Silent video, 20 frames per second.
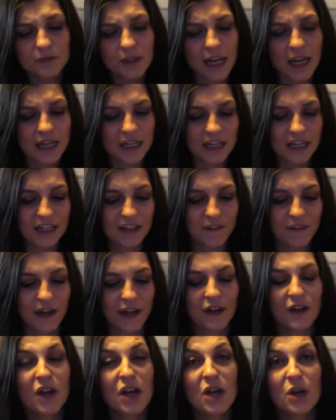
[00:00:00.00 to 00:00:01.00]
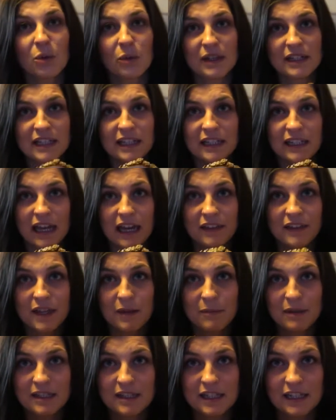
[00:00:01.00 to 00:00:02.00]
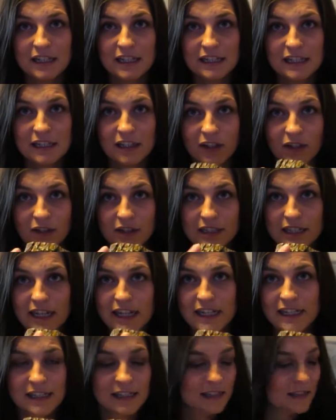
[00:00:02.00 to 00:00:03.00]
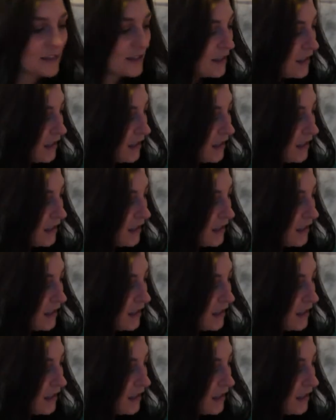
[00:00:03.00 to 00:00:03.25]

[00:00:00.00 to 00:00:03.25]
And in there, we did cut them into these little discs.